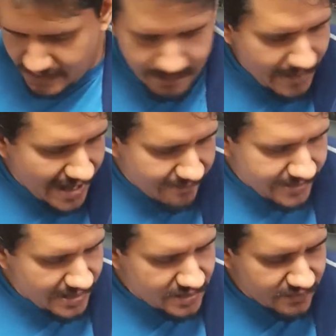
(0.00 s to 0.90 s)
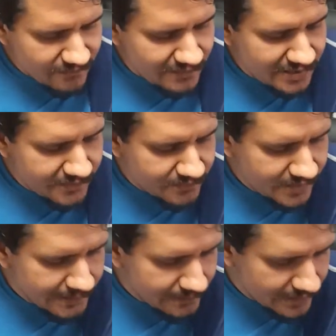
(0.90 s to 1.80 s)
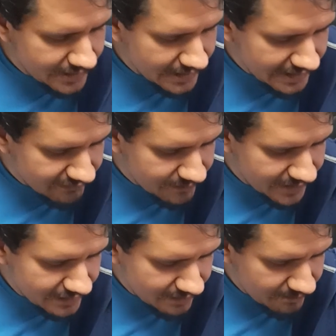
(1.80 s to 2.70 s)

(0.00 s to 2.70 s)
in my opinion, 2021 has been an